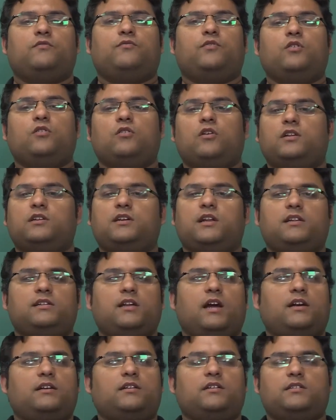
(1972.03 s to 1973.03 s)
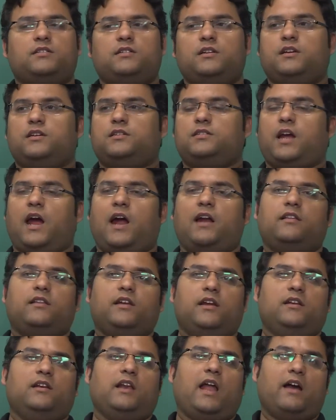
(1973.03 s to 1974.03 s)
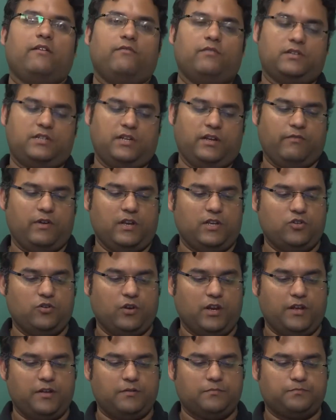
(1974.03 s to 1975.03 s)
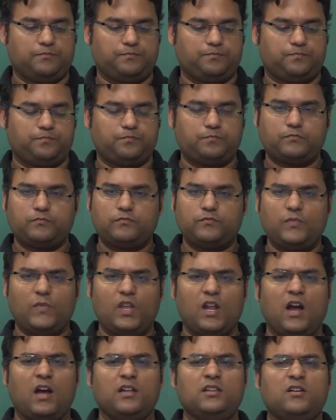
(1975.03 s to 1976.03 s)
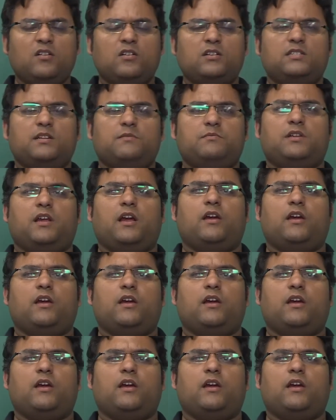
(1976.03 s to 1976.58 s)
phonological characteristics and then language eventually. Other concepts I